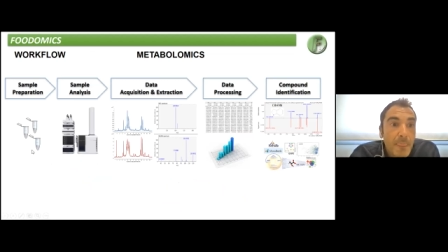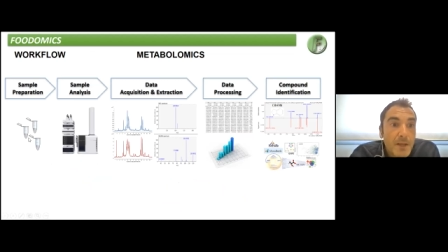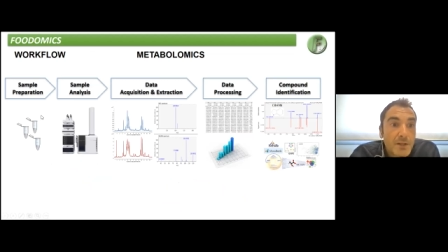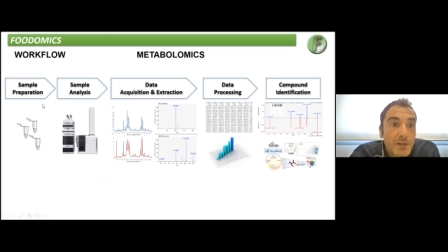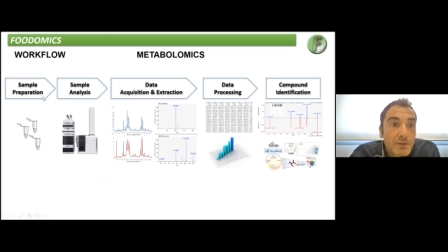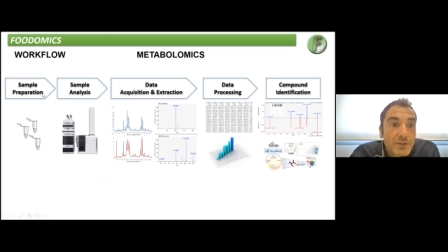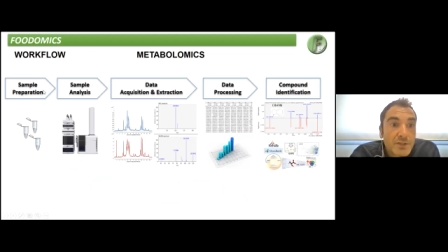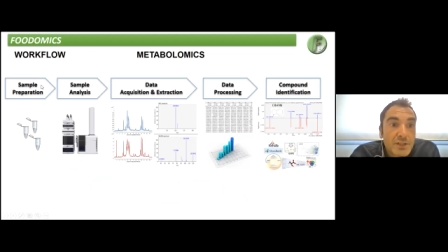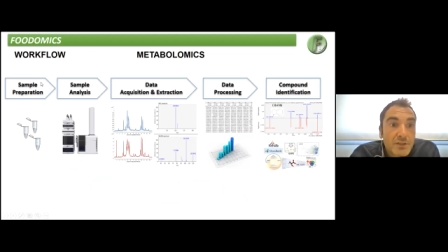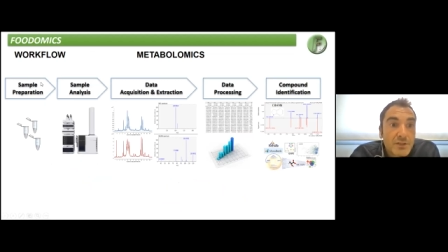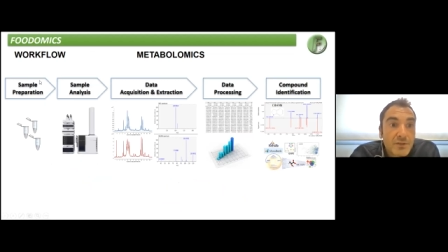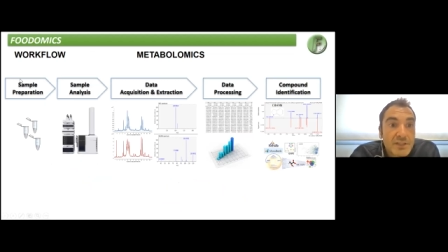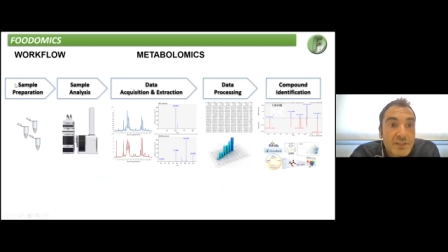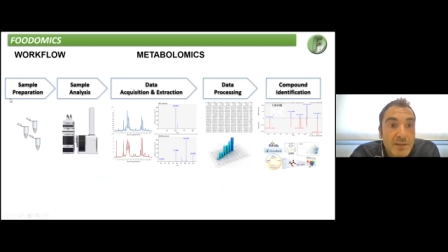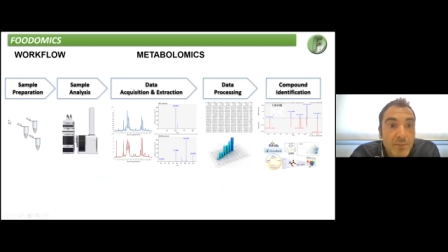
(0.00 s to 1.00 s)
It consists
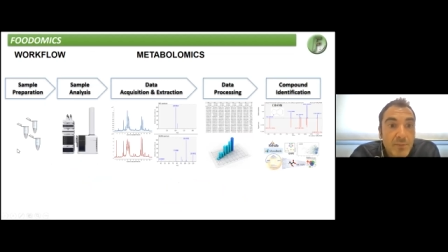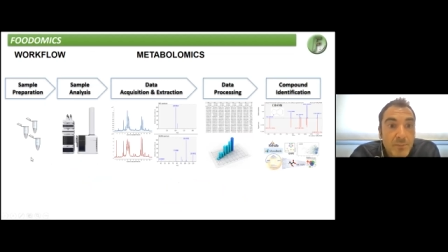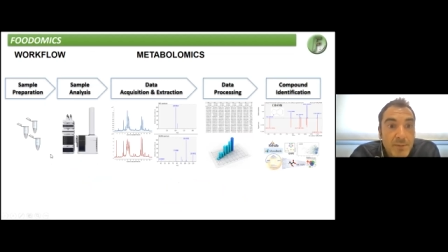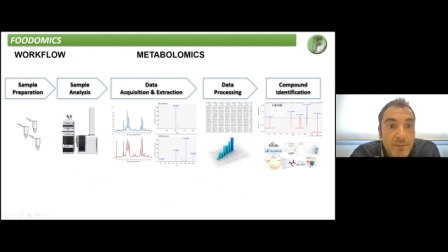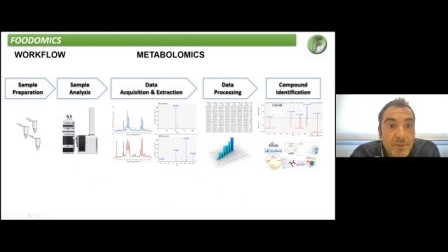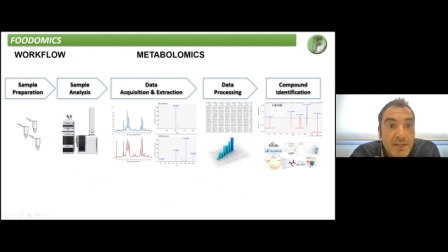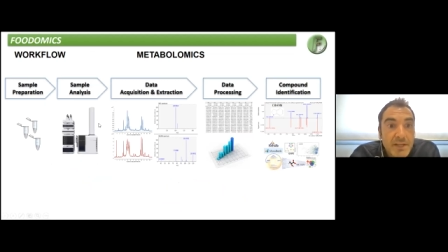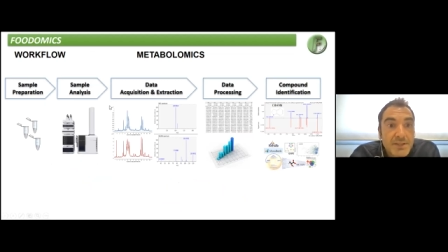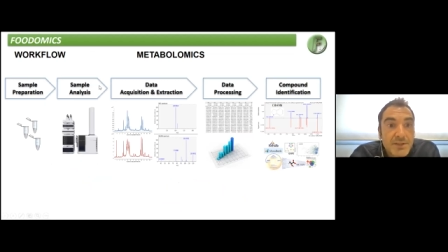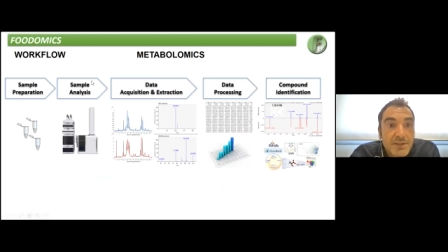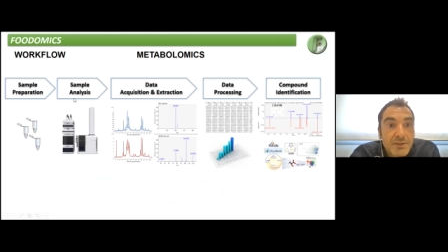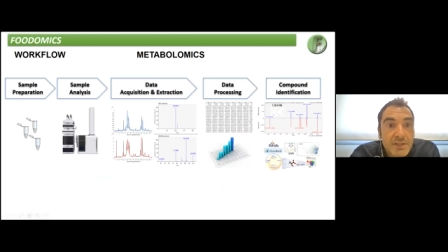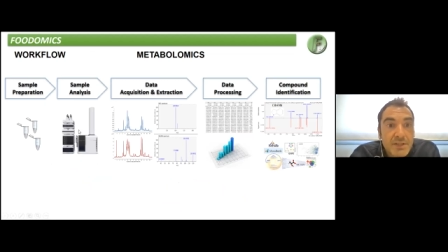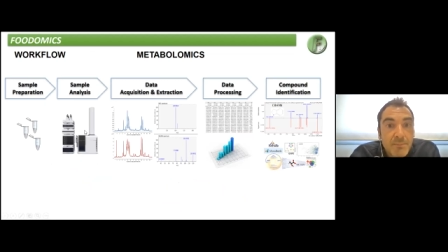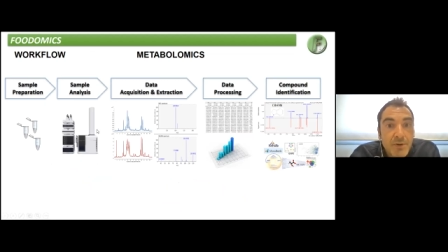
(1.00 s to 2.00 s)
of the sample
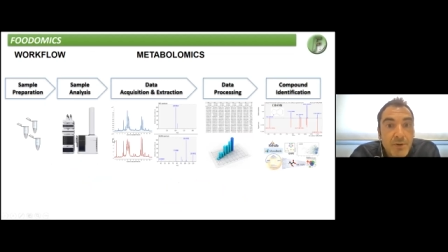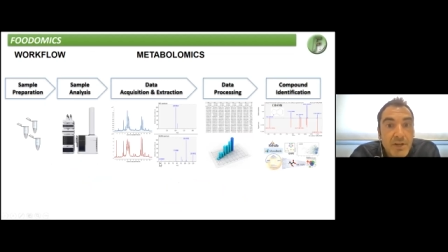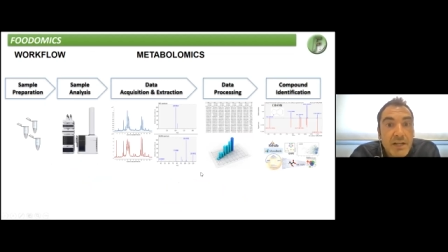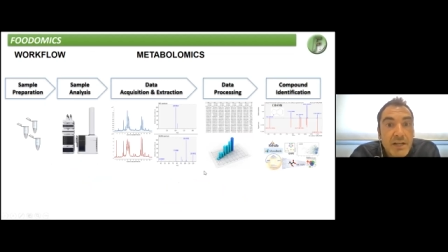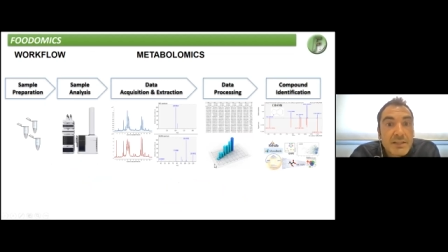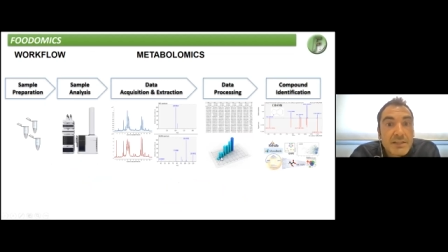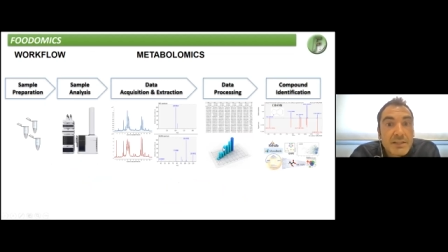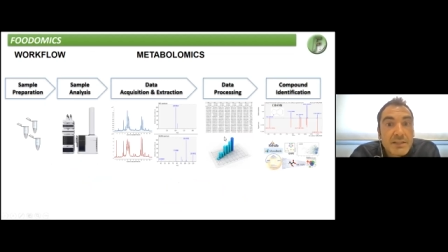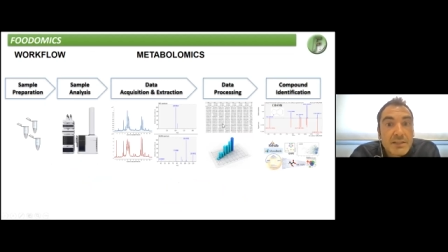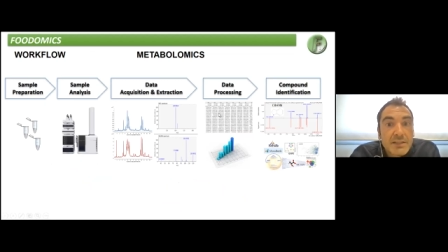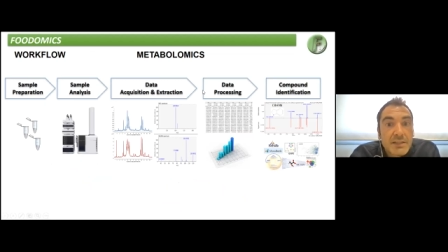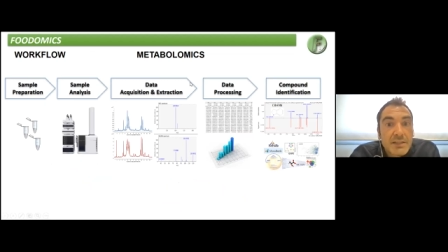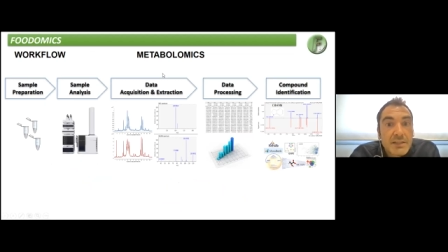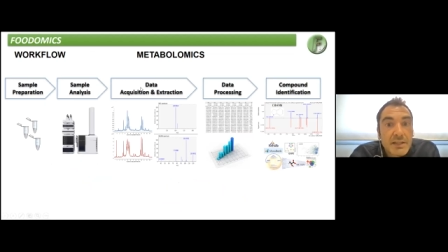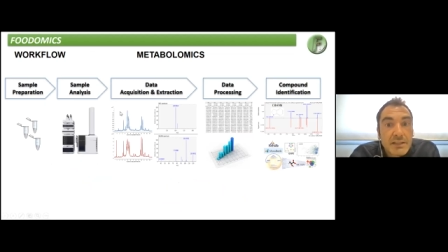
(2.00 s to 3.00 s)
preparation, sample
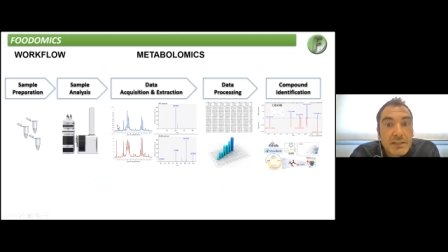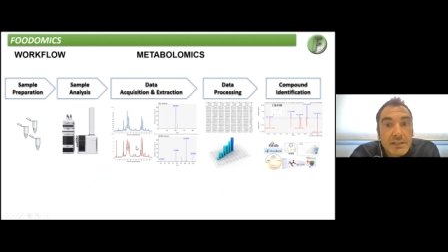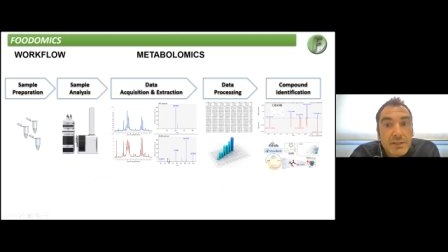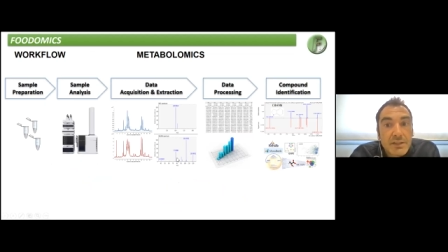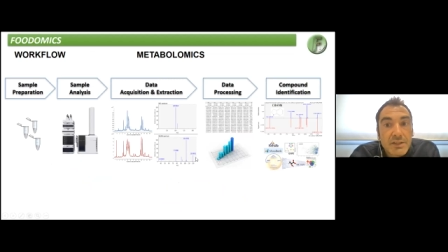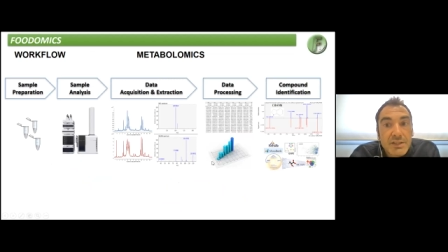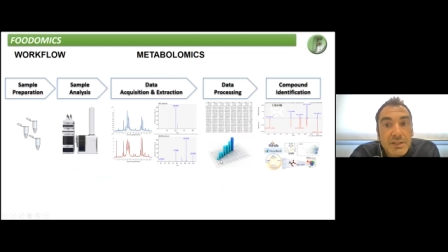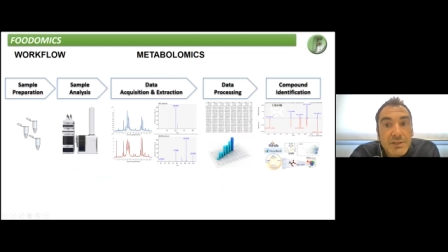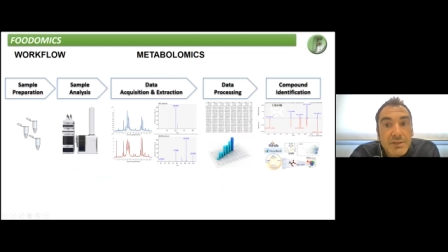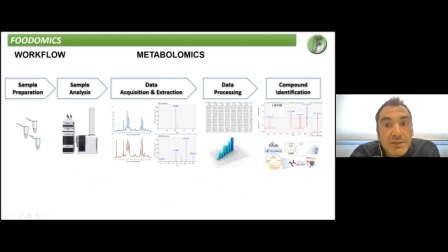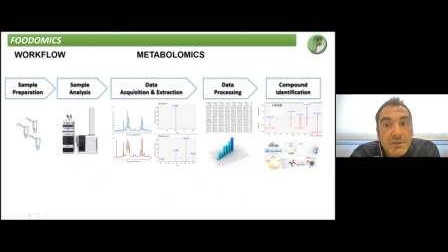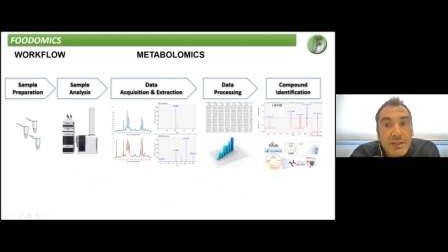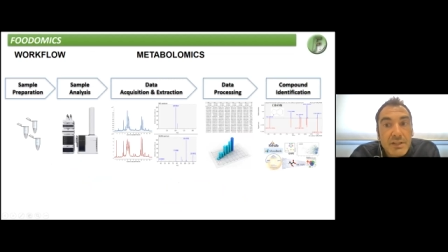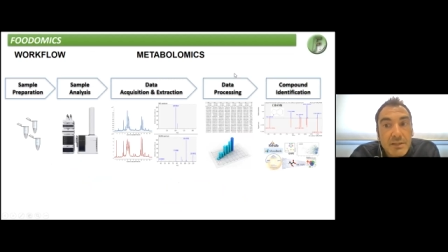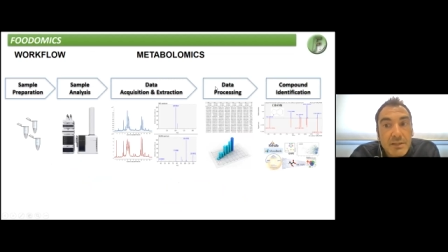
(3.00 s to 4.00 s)
analysis, data
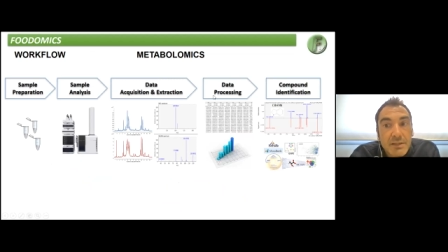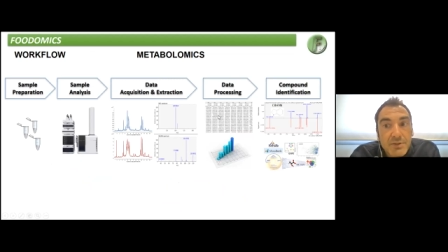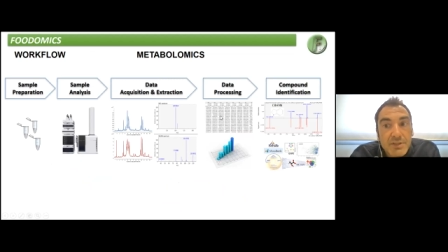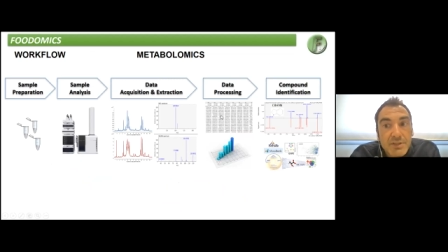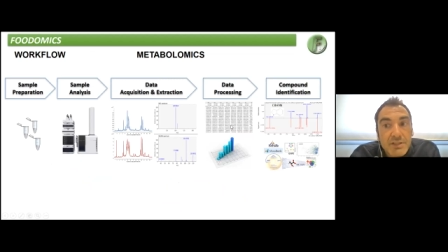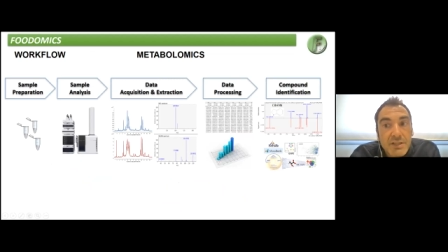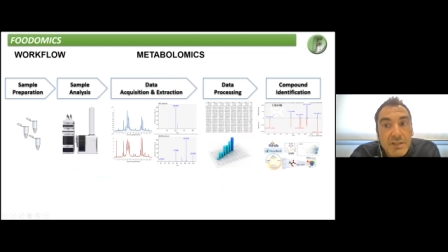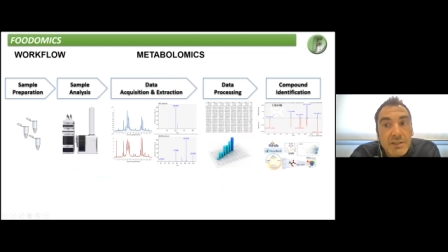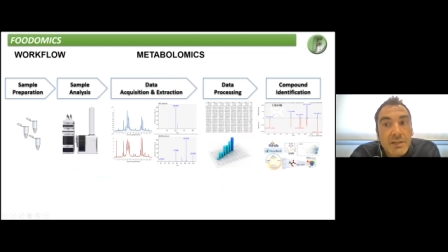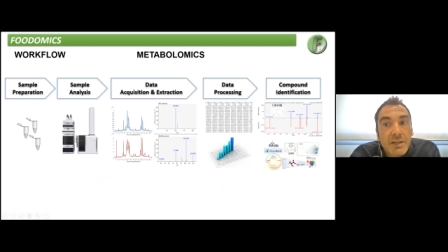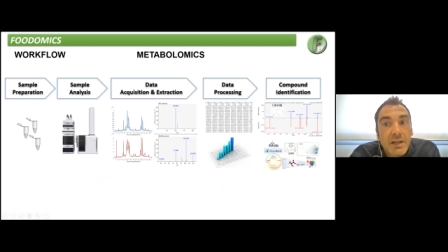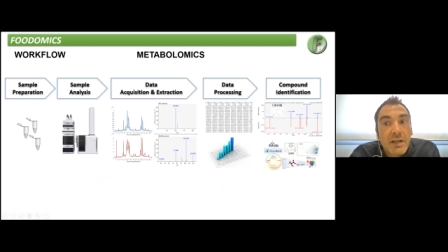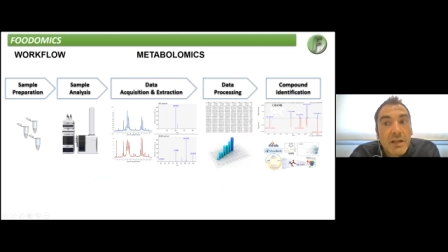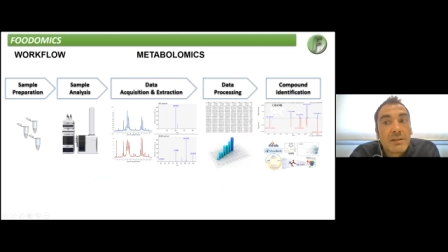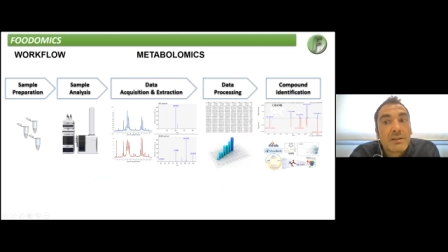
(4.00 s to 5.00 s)
acquisition, data processing,
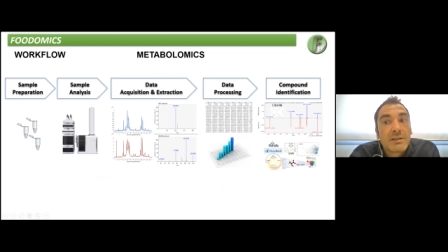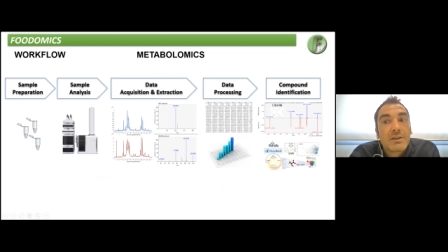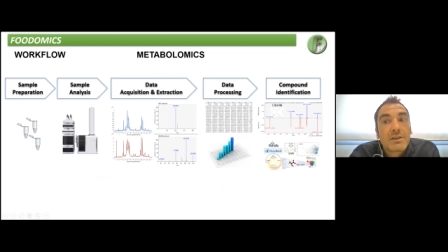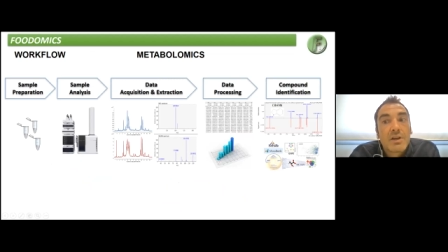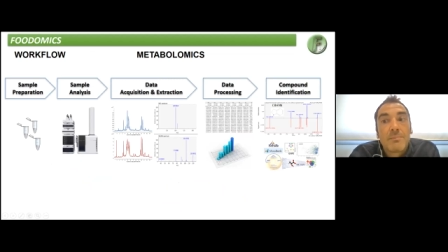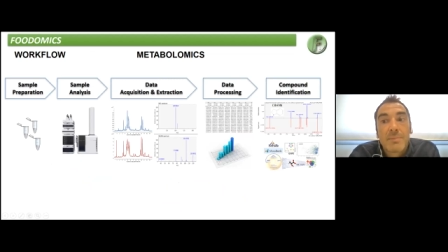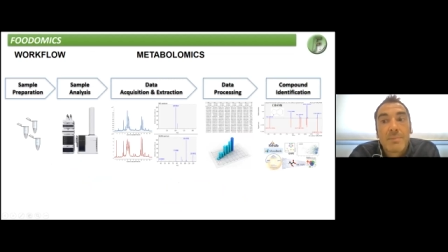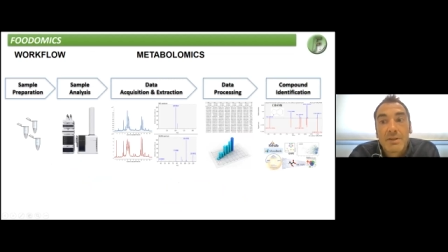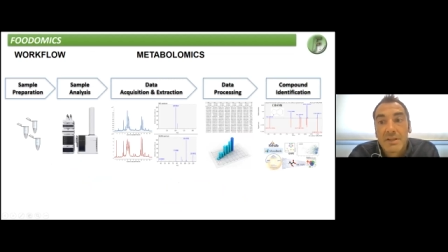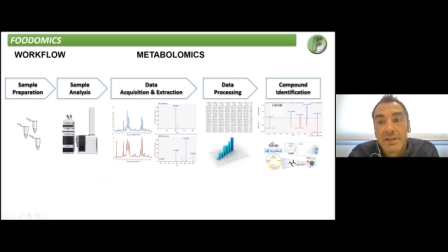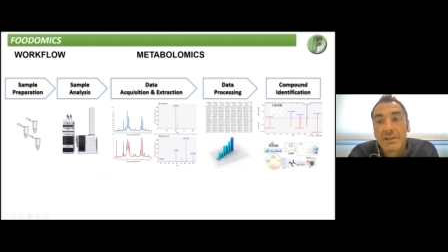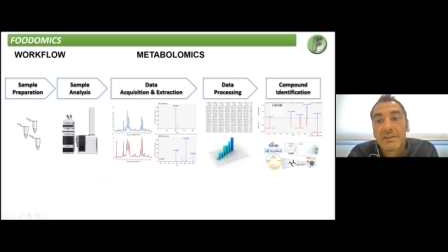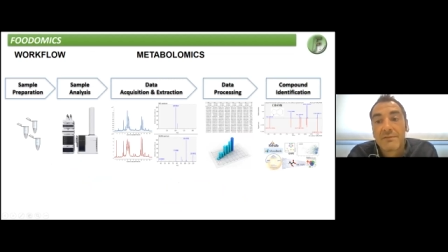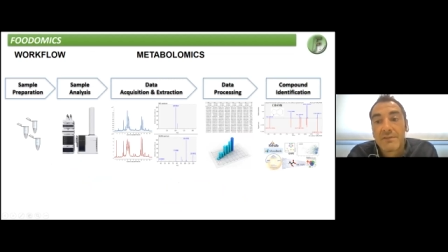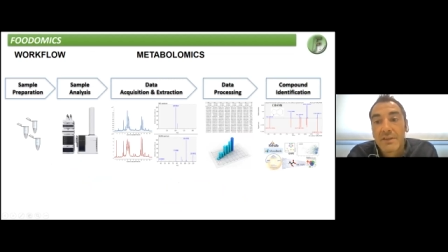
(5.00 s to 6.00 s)
and compound
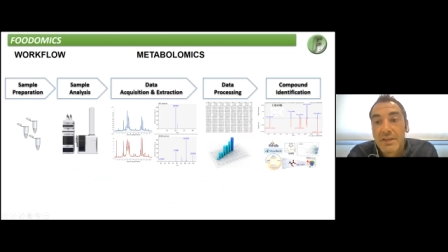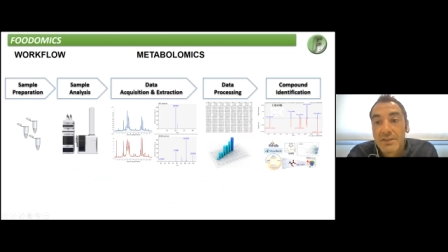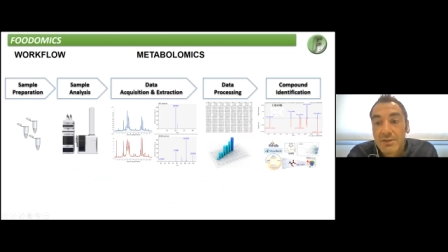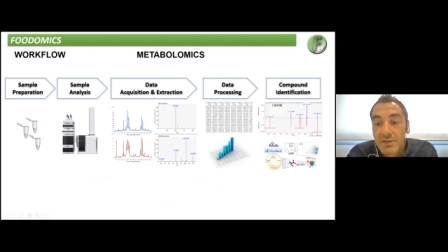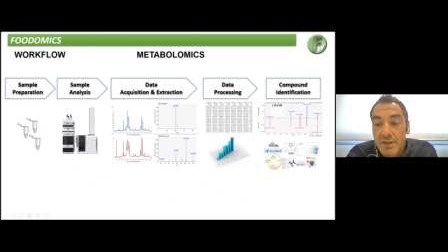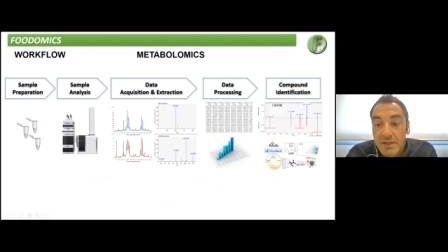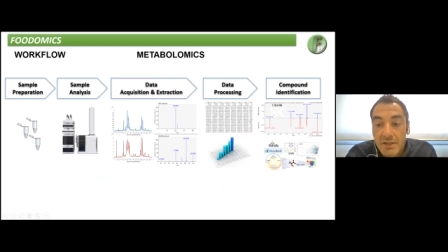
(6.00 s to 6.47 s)
identification.